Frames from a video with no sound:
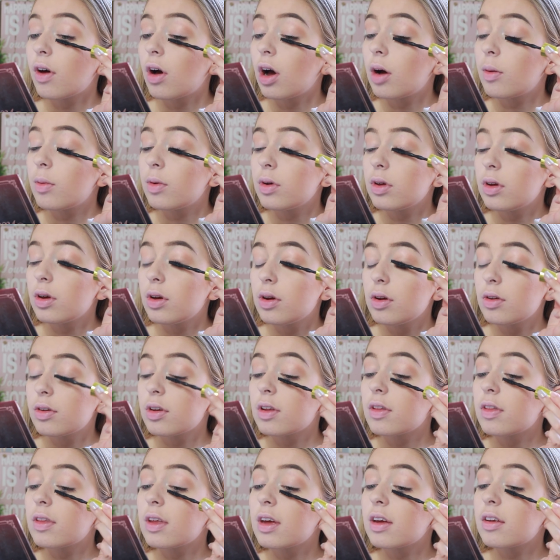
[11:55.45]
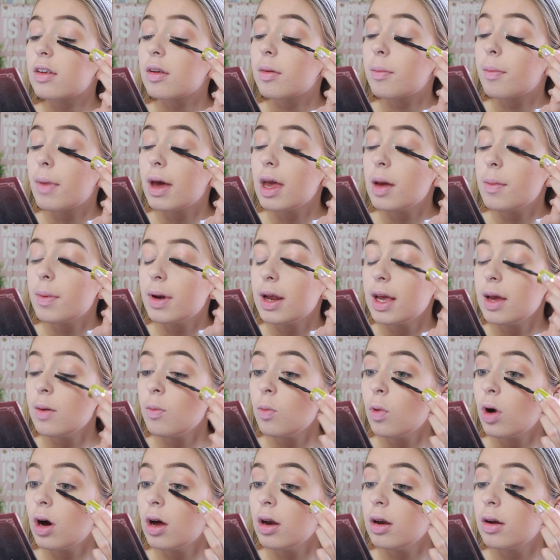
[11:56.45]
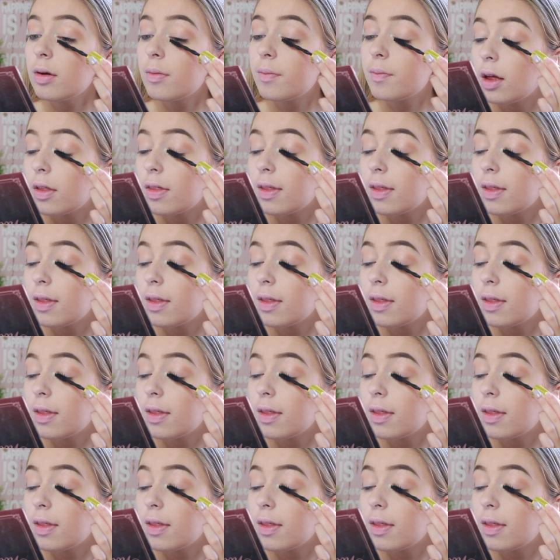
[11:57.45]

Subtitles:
I will use this Maybelline one.